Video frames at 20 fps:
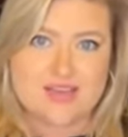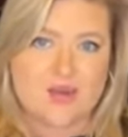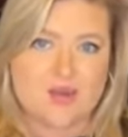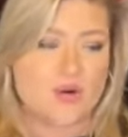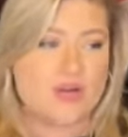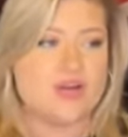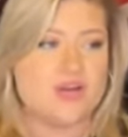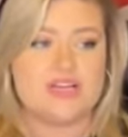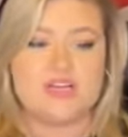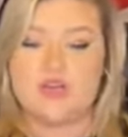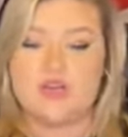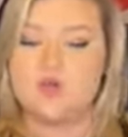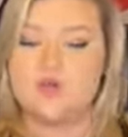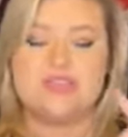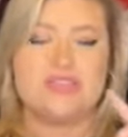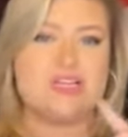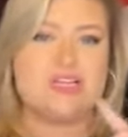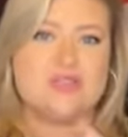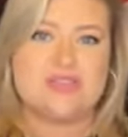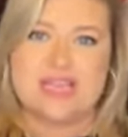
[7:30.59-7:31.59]
We already know
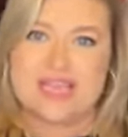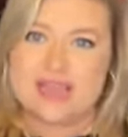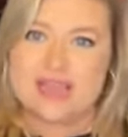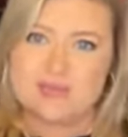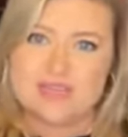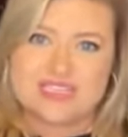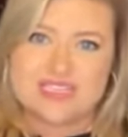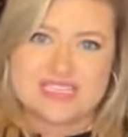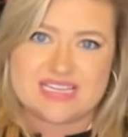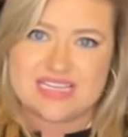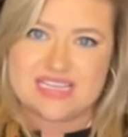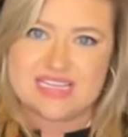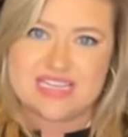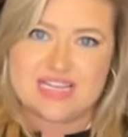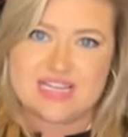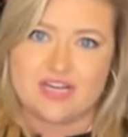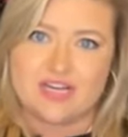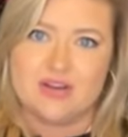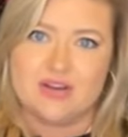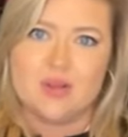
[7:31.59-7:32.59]
that there's amnesty in
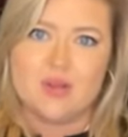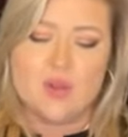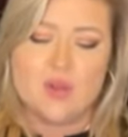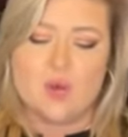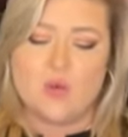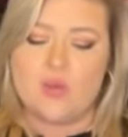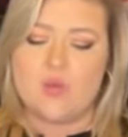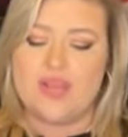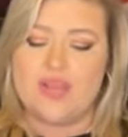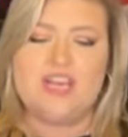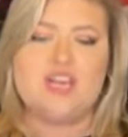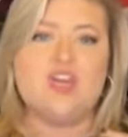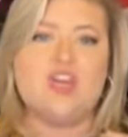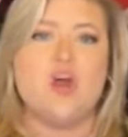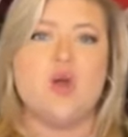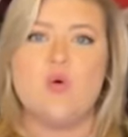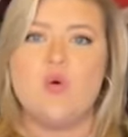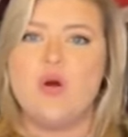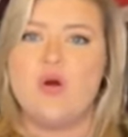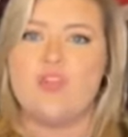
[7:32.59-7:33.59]
here. We
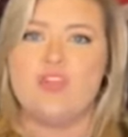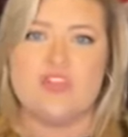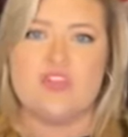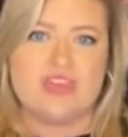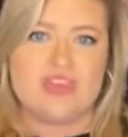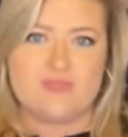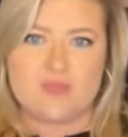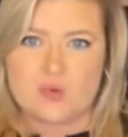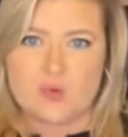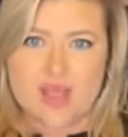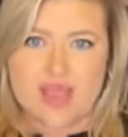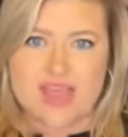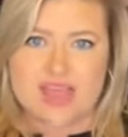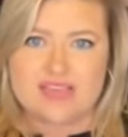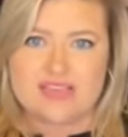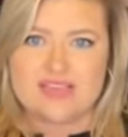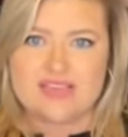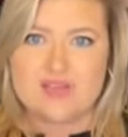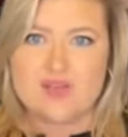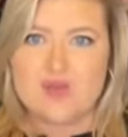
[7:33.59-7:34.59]
know all the
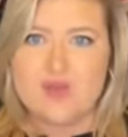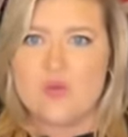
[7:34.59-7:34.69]
giveaways.